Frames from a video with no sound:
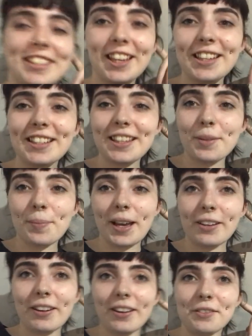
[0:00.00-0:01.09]
Jake's in the
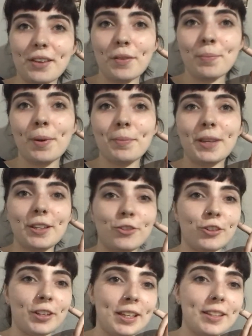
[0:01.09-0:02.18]
background giving pumpkin
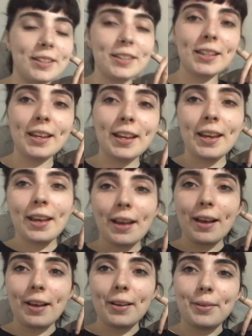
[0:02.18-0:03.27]
treats.
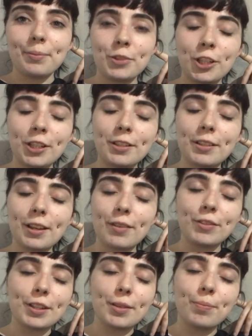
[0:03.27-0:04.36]
Um, she
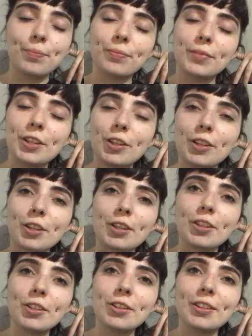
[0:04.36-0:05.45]
deserves them.
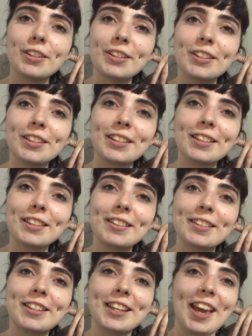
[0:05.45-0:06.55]
She,
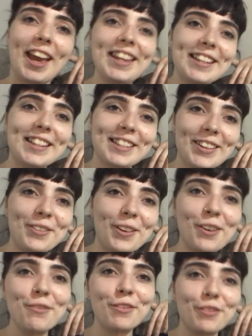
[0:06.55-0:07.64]
Jake, don't
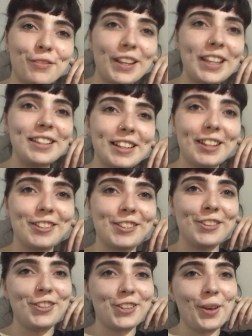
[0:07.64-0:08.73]
overfeed her.
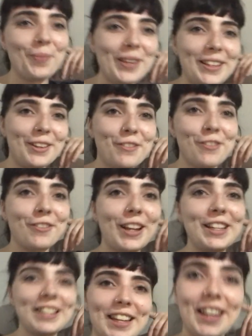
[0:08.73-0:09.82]
She's chubby enough
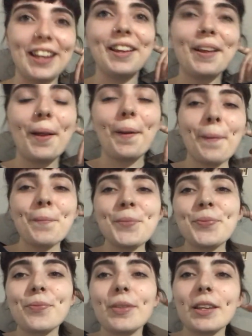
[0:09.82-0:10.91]
already.
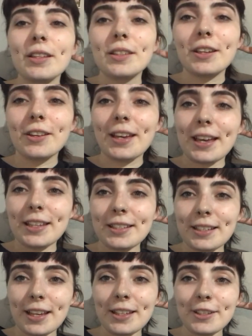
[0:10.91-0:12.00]
So yeah, it's
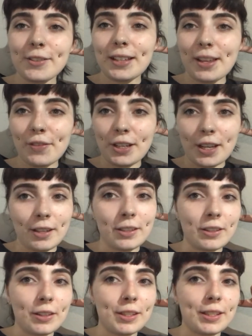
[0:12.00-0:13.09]
10 to 11 as you
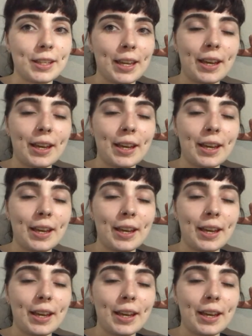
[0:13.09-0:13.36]
can see.